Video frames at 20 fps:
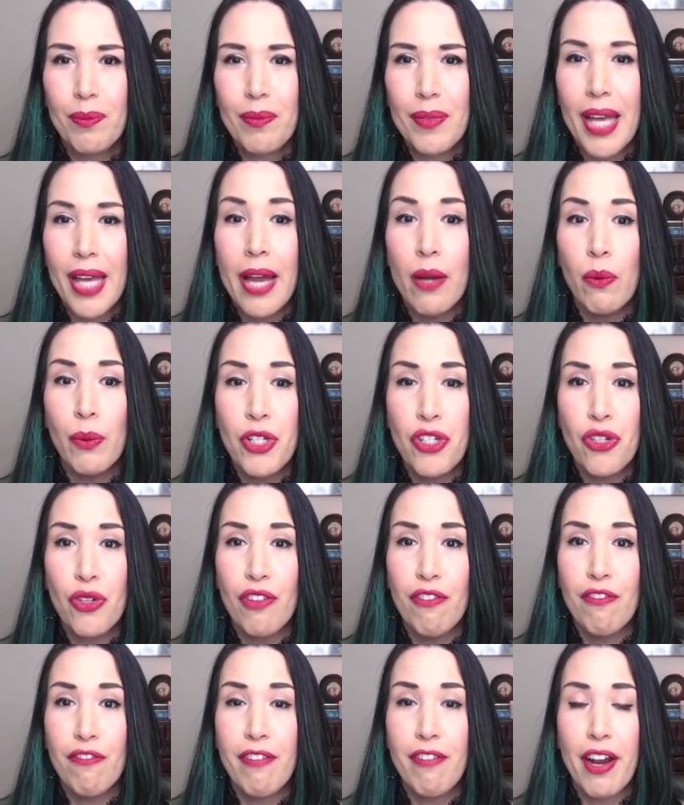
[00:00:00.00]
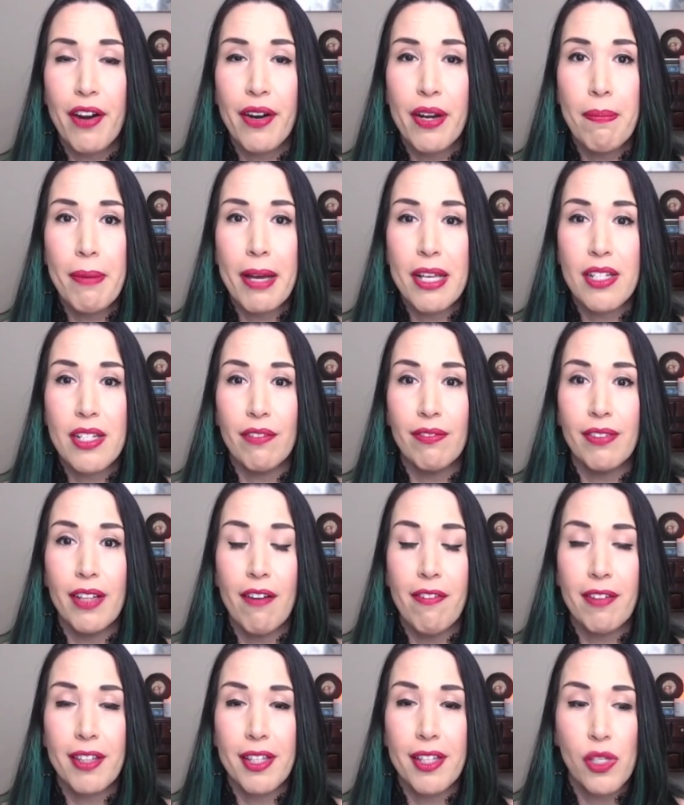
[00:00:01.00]
I wish you the very best of
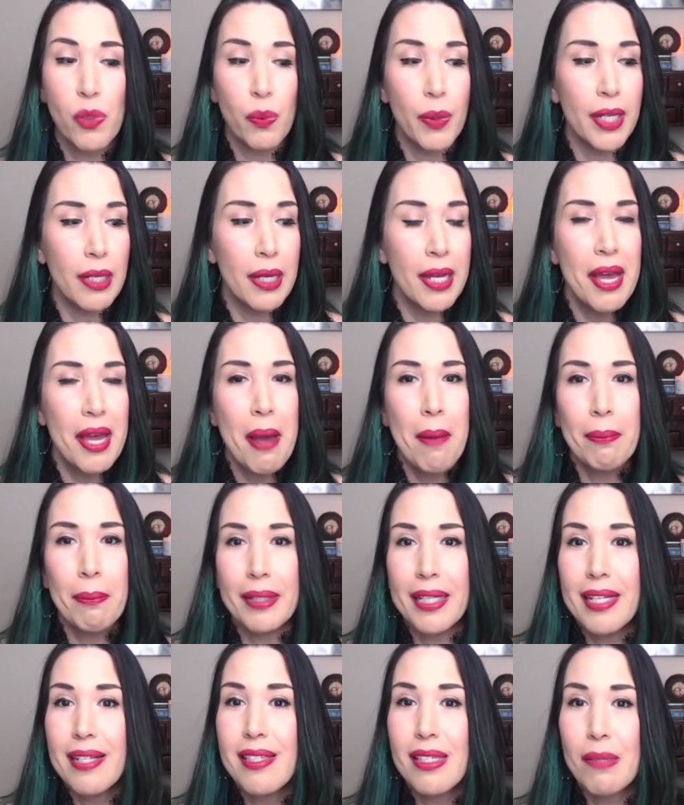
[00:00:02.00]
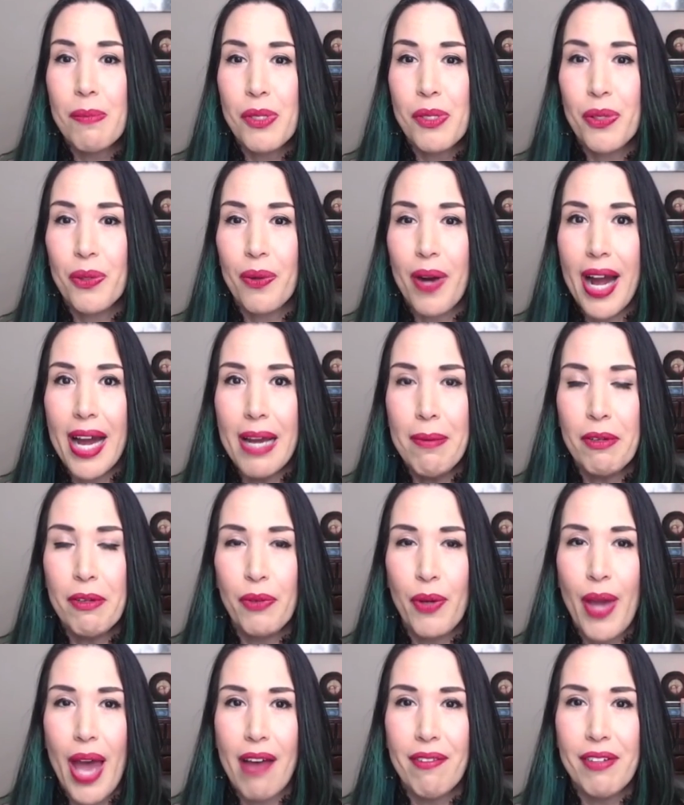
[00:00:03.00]
luck this week. Please subscribe if
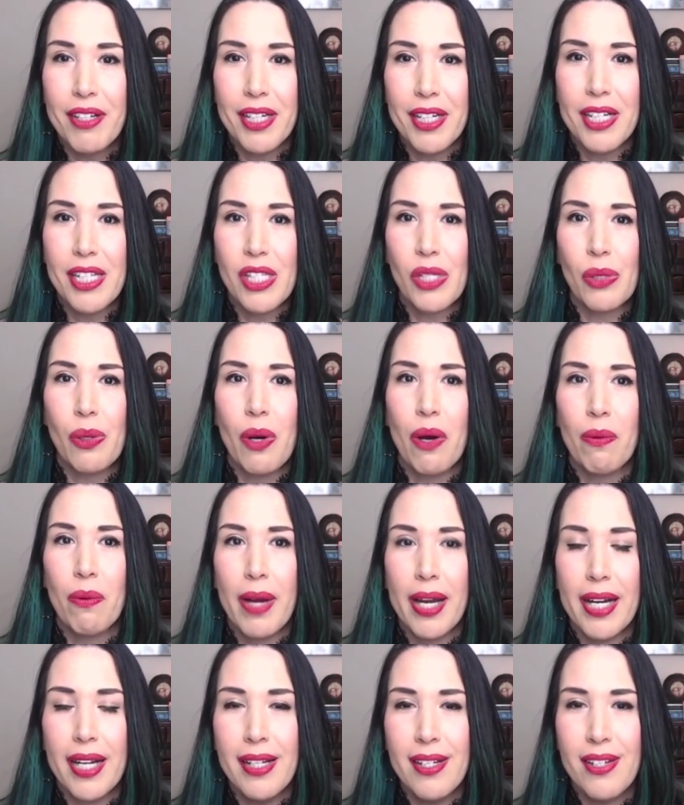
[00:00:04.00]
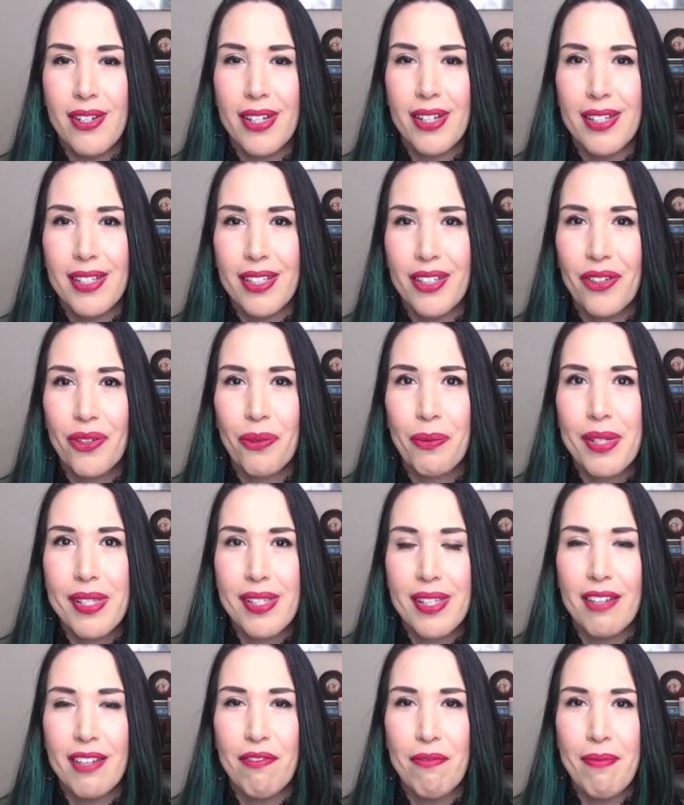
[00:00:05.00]
you haven't done so already to continue to
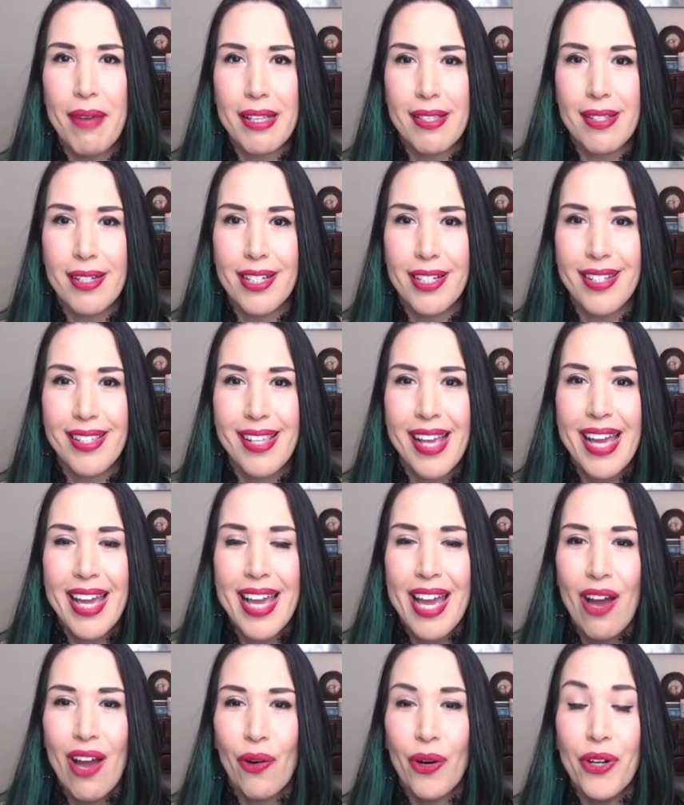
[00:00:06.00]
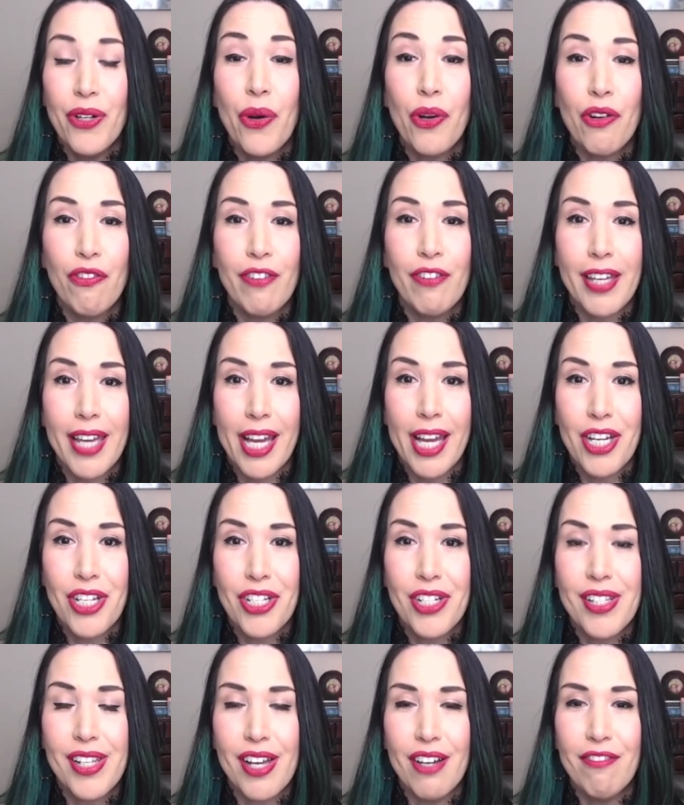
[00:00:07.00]
receive messages or
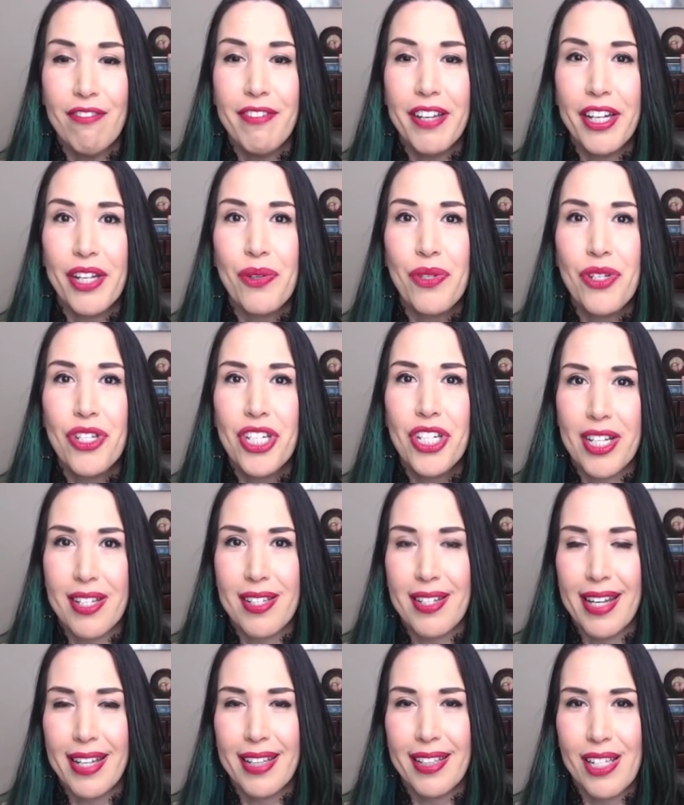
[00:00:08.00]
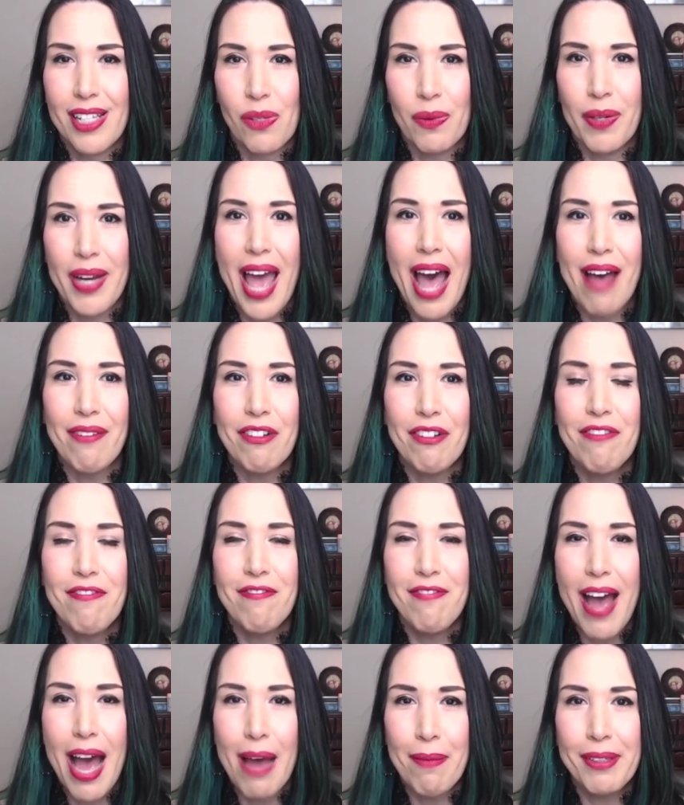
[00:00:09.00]
notifications of videos just like this one. Have a
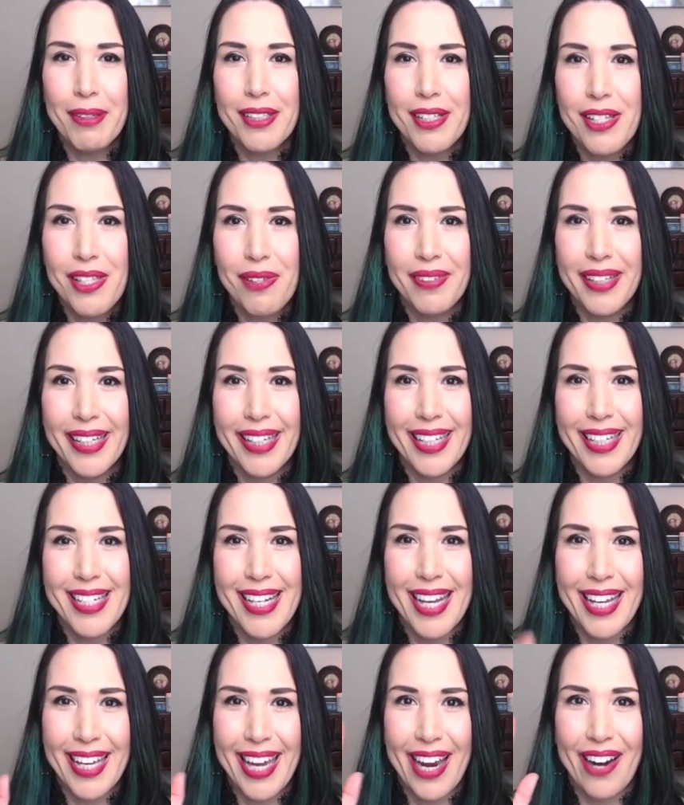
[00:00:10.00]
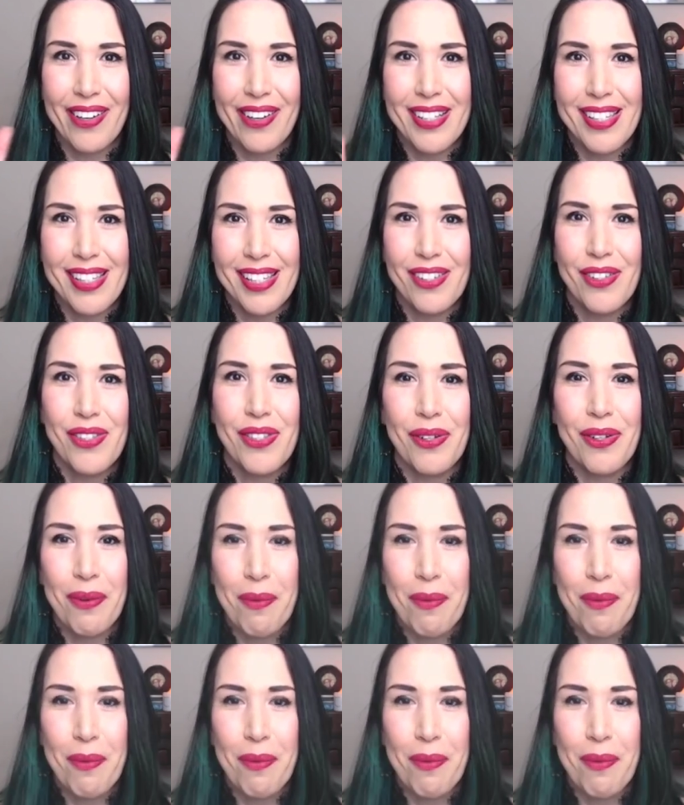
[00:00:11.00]
fabulous week. Take care and see you soon.